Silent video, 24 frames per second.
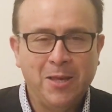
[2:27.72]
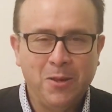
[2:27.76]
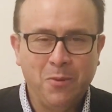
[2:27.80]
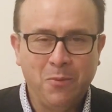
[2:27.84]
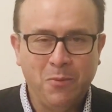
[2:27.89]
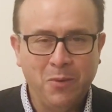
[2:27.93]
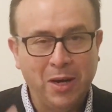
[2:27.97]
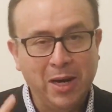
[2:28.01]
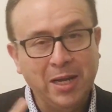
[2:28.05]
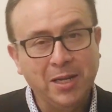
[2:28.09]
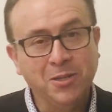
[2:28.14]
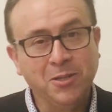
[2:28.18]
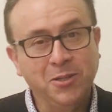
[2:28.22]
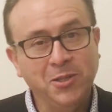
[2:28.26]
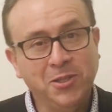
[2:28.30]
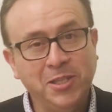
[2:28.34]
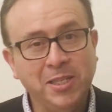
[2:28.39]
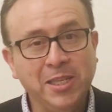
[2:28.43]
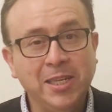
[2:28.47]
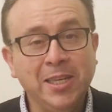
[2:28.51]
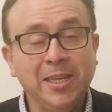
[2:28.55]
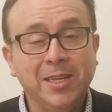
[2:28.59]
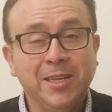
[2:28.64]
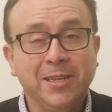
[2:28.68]
We like to
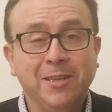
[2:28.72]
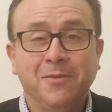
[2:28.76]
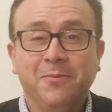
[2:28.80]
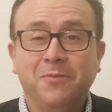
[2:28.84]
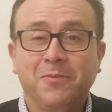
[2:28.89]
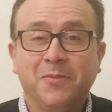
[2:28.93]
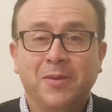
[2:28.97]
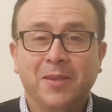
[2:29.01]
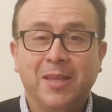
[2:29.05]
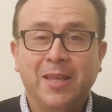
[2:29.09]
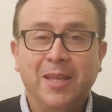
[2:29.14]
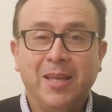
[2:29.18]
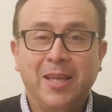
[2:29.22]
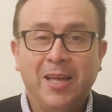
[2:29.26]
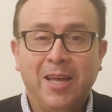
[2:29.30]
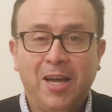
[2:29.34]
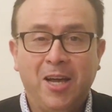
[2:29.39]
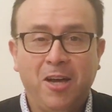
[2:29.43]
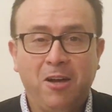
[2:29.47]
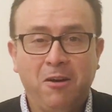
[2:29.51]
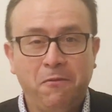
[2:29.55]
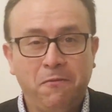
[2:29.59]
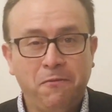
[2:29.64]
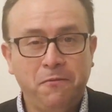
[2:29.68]
sing
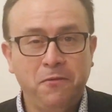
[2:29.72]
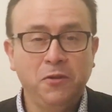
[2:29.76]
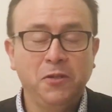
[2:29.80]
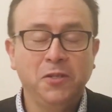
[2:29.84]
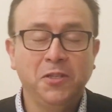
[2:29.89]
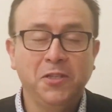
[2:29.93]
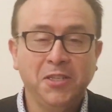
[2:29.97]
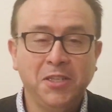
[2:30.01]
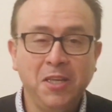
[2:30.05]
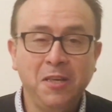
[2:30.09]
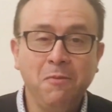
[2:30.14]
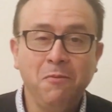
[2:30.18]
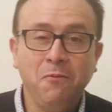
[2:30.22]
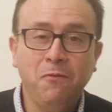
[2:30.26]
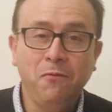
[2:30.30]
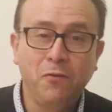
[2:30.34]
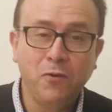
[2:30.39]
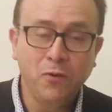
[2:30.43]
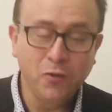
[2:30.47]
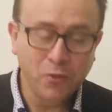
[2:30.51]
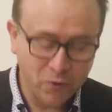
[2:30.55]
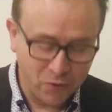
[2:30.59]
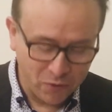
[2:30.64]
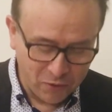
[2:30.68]
our first hymn
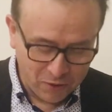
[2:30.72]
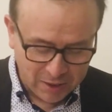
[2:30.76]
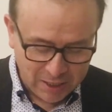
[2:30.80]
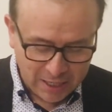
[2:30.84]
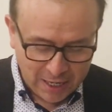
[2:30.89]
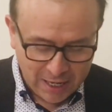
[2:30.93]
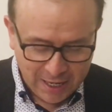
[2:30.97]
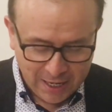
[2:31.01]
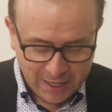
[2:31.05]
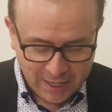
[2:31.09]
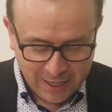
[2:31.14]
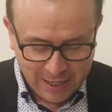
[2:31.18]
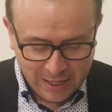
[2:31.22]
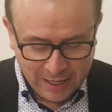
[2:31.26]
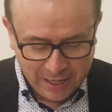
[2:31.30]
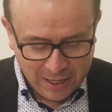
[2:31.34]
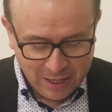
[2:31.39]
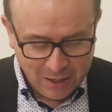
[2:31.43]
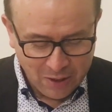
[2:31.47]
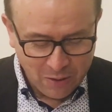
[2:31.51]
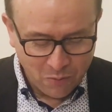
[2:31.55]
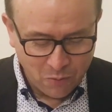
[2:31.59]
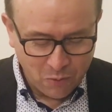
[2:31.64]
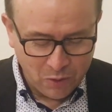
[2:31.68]
for today,
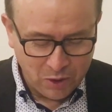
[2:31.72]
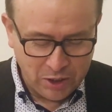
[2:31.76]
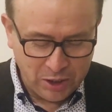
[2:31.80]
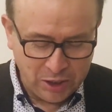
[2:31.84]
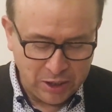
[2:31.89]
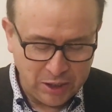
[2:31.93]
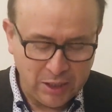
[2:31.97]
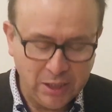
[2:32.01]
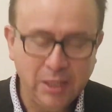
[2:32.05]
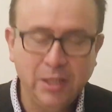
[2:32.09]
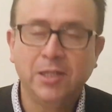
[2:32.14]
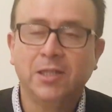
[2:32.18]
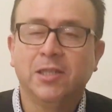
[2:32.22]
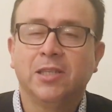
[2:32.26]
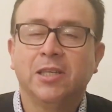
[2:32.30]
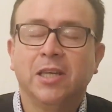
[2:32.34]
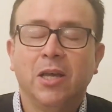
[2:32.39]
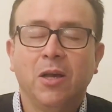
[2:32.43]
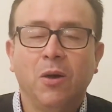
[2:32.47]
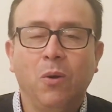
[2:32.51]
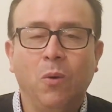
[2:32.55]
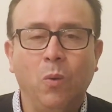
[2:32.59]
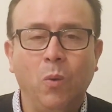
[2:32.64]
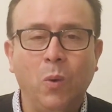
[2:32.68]
which is
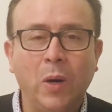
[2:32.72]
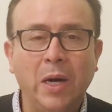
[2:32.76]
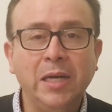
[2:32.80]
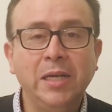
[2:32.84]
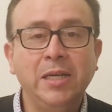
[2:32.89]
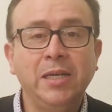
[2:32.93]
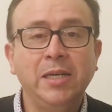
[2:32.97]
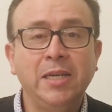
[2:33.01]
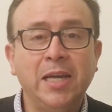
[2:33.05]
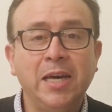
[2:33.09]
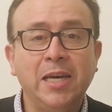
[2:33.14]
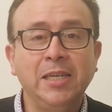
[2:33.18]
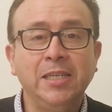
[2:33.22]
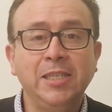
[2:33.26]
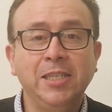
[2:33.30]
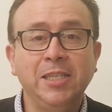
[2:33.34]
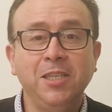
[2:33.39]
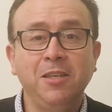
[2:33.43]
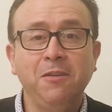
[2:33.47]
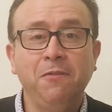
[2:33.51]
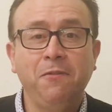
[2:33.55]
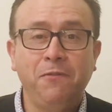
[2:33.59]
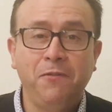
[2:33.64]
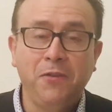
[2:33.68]

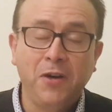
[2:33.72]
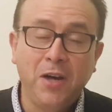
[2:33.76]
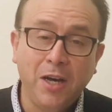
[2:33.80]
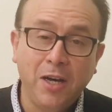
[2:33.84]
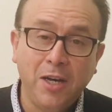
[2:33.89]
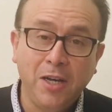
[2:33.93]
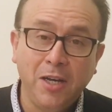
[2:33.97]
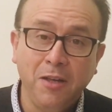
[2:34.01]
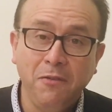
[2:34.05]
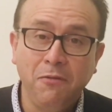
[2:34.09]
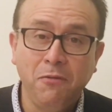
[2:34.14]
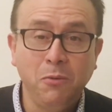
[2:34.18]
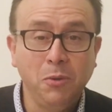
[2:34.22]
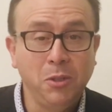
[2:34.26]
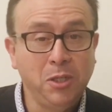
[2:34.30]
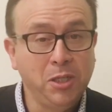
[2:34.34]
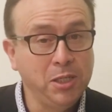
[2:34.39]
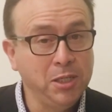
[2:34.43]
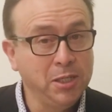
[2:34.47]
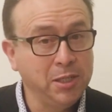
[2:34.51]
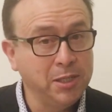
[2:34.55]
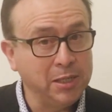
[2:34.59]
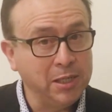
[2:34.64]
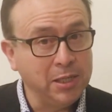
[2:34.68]
195 which
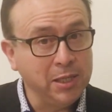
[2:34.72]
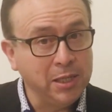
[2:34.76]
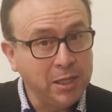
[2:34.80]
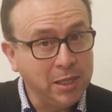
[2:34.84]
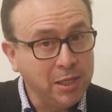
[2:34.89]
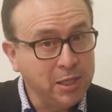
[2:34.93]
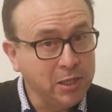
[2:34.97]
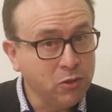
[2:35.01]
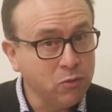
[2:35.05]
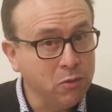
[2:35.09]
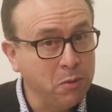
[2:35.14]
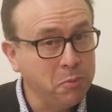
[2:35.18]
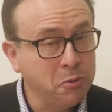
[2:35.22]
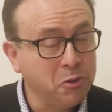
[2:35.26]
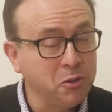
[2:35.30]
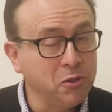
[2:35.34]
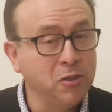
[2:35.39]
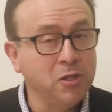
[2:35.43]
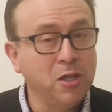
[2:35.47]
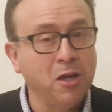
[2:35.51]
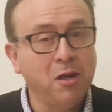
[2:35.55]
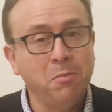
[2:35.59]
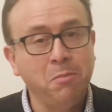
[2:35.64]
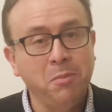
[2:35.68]
is in the
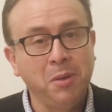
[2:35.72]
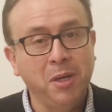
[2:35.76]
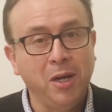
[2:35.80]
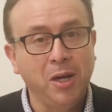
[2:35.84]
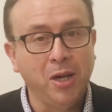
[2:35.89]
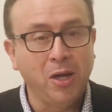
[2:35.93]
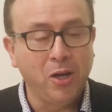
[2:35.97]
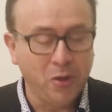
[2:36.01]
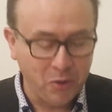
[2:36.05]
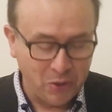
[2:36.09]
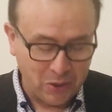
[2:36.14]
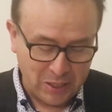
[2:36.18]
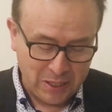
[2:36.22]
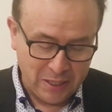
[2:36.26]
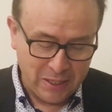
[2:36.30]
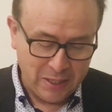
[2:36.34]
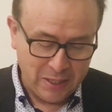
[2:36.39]
description down below